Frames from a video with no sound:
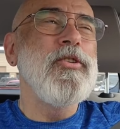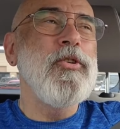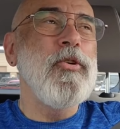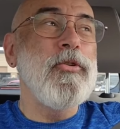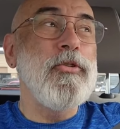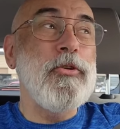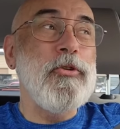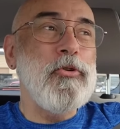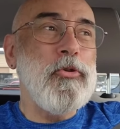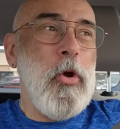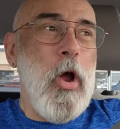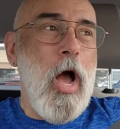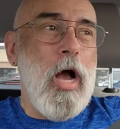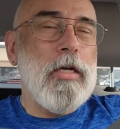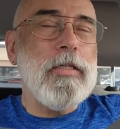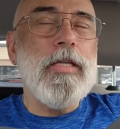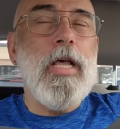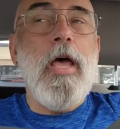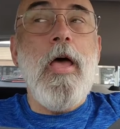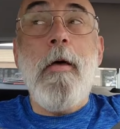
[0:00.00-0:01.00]
using
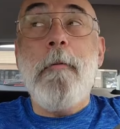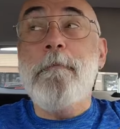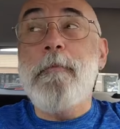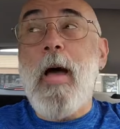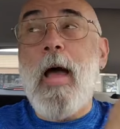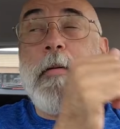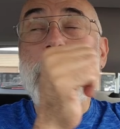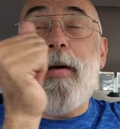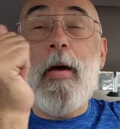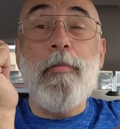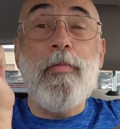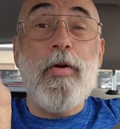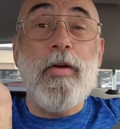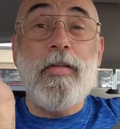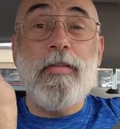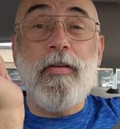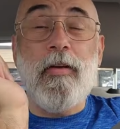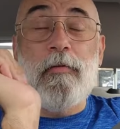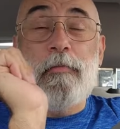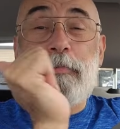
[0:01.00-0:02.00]
drugs. My
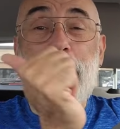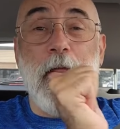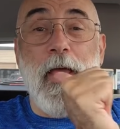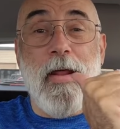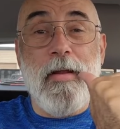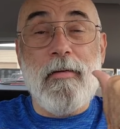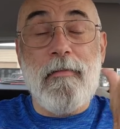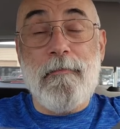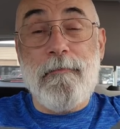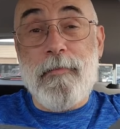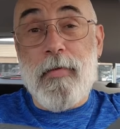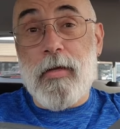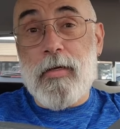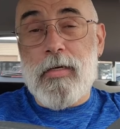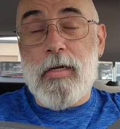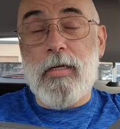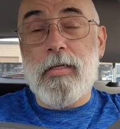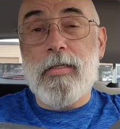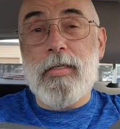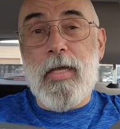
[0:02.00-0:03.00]
memories of Planet
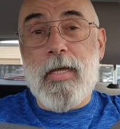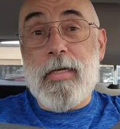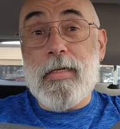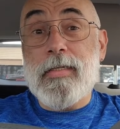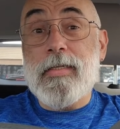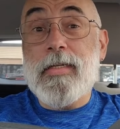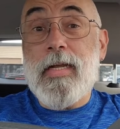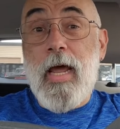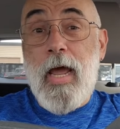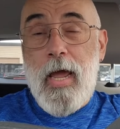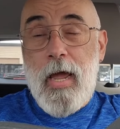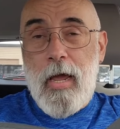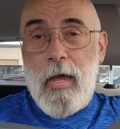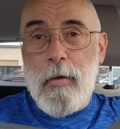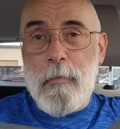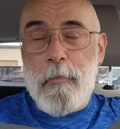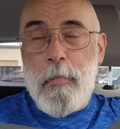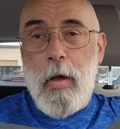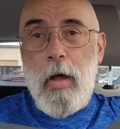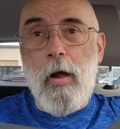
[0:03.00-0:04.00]
Fitness in
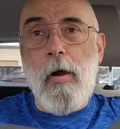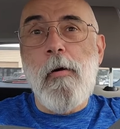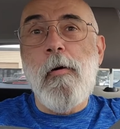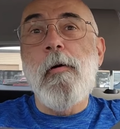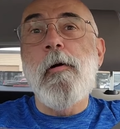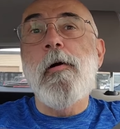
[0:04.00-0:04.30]
Tampa.